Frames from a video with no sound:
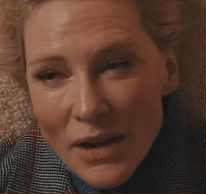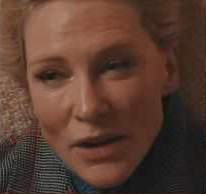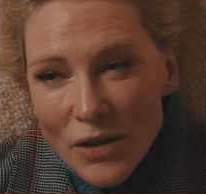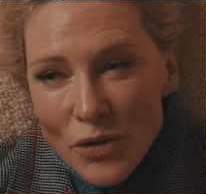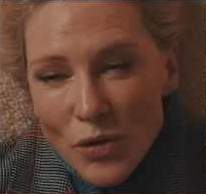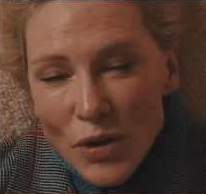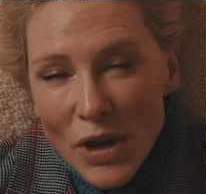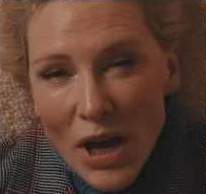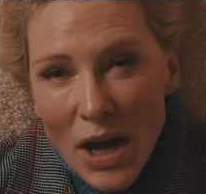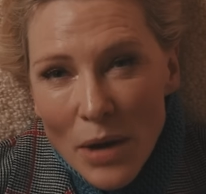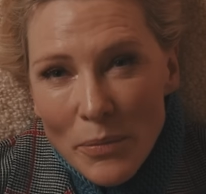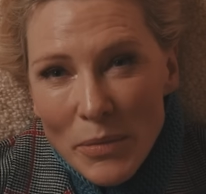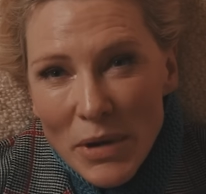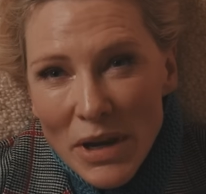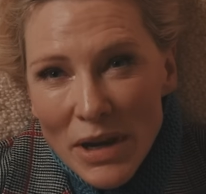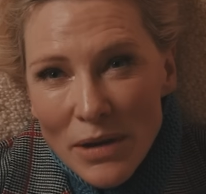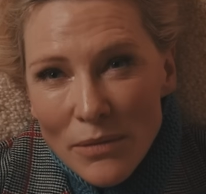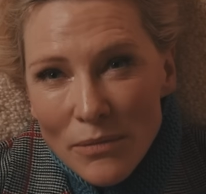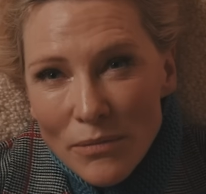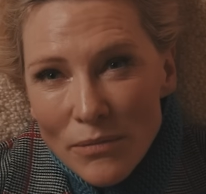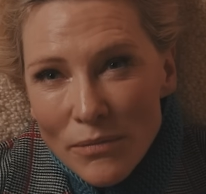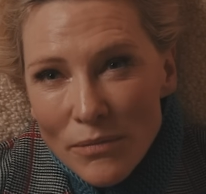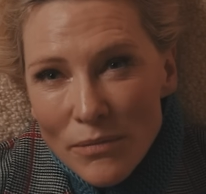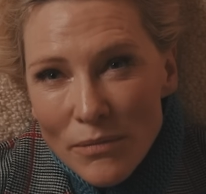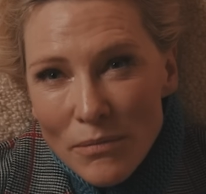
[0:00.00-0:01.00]
you come
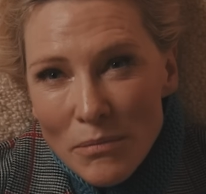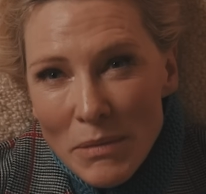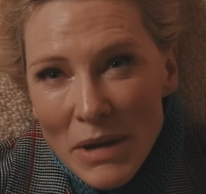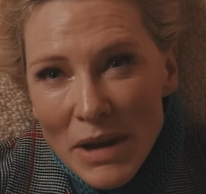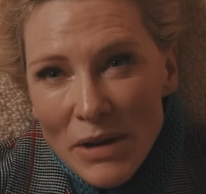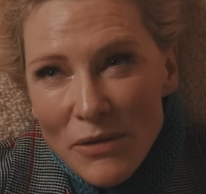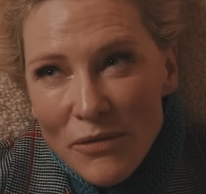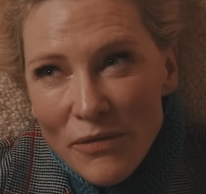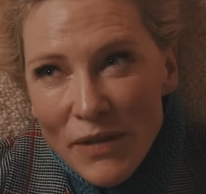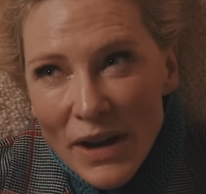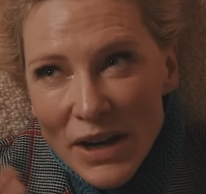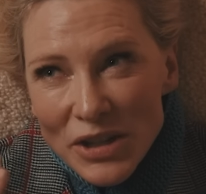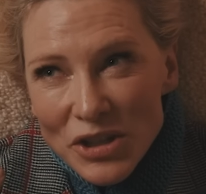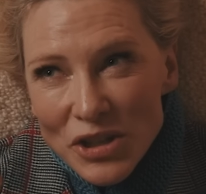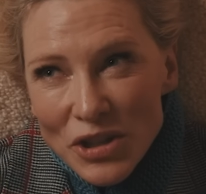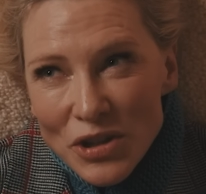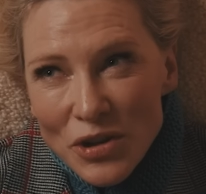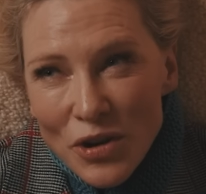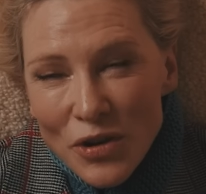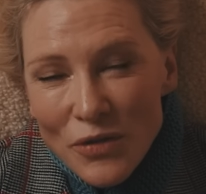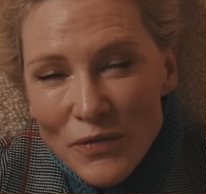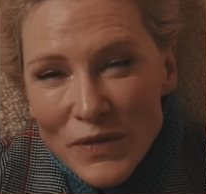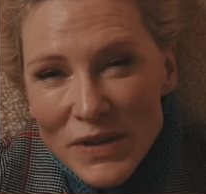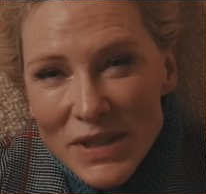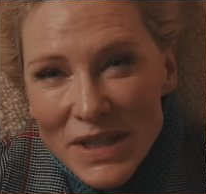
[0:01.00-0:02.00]
in mid-fashion
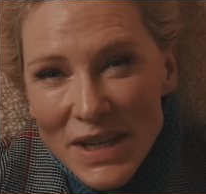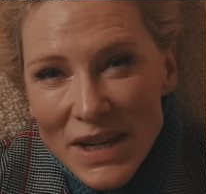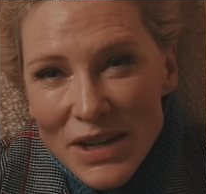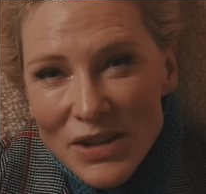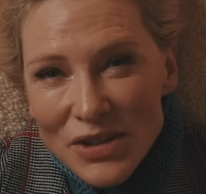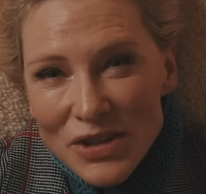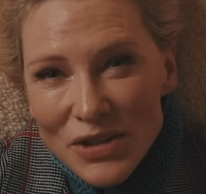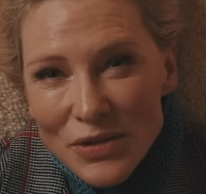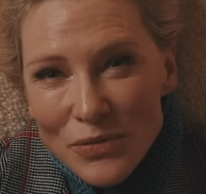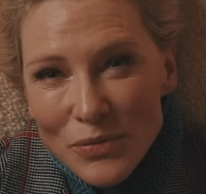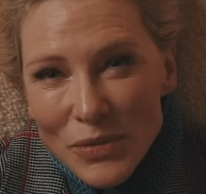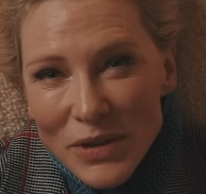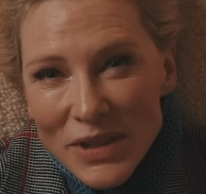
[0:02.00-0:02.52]
conversation